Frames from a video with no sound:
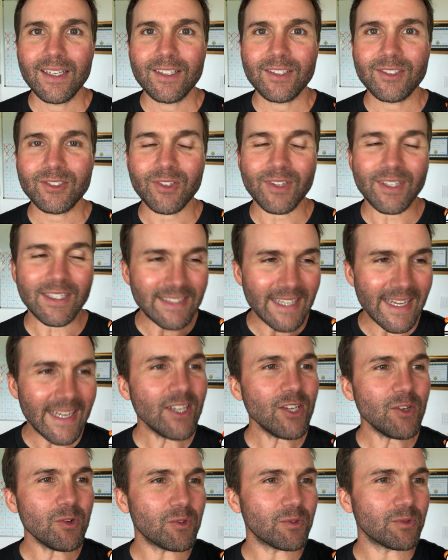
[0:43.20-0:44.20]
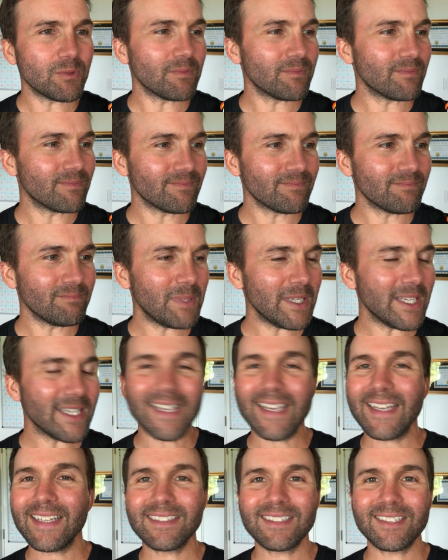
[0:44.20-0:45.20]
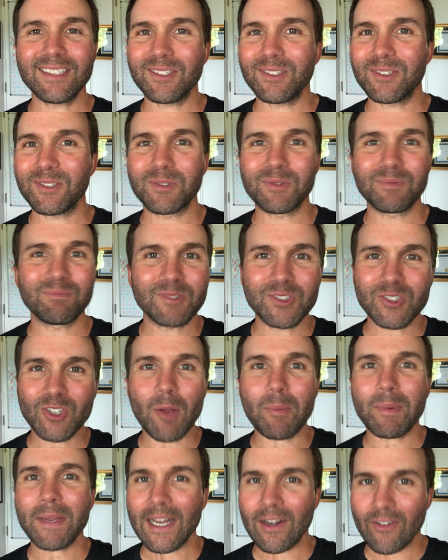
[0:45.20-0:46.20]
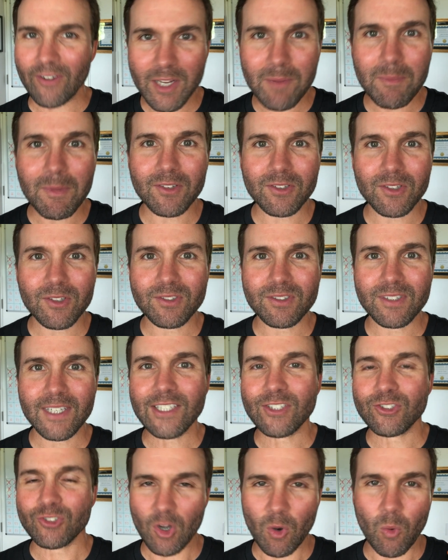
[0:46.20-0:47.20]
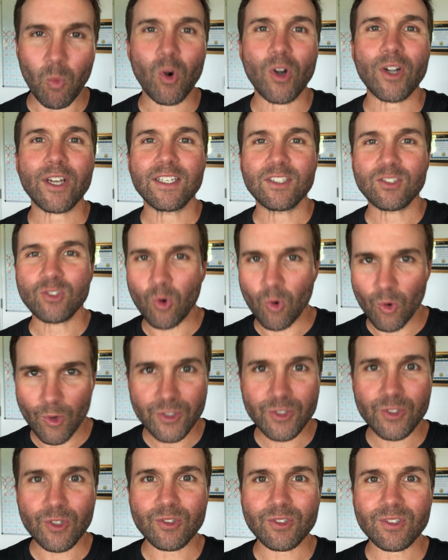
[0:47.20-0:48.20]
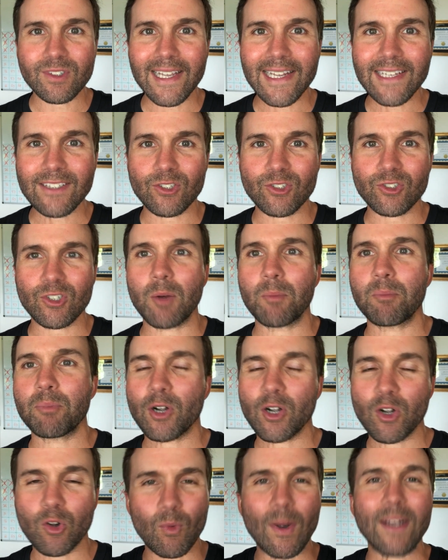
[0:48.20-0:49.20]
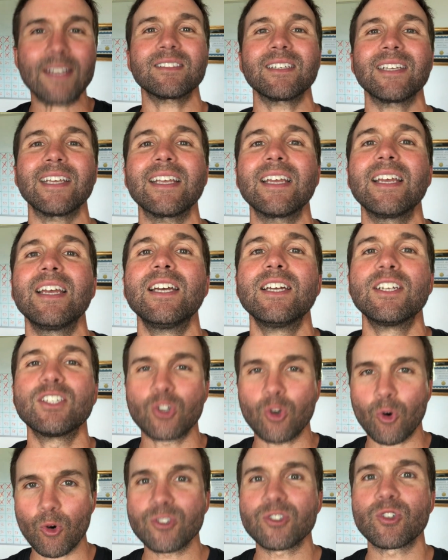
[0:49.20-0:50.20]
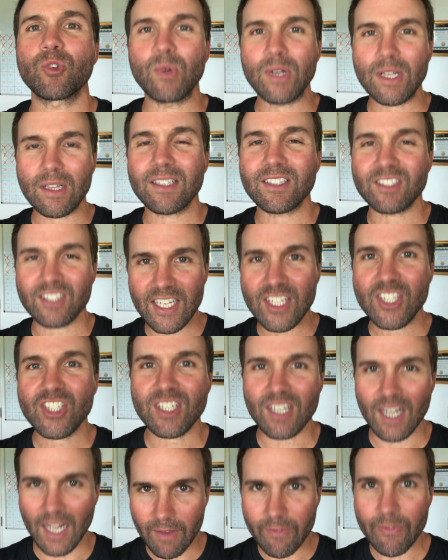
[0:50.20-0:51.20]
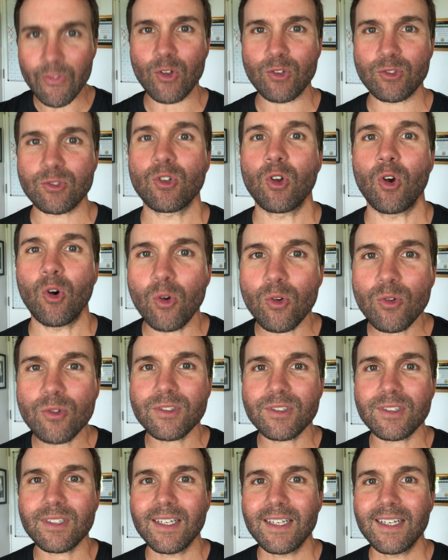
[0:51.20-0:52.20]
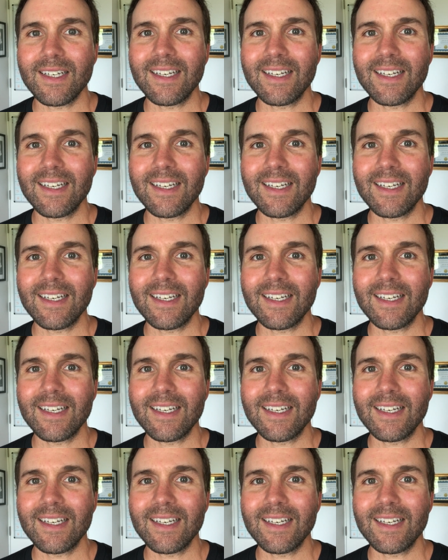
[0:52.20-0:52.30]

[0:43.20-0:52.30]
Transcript: So the day you begin to stop caring about those things, start working towards those things, or start progressing towards the realization of those goals,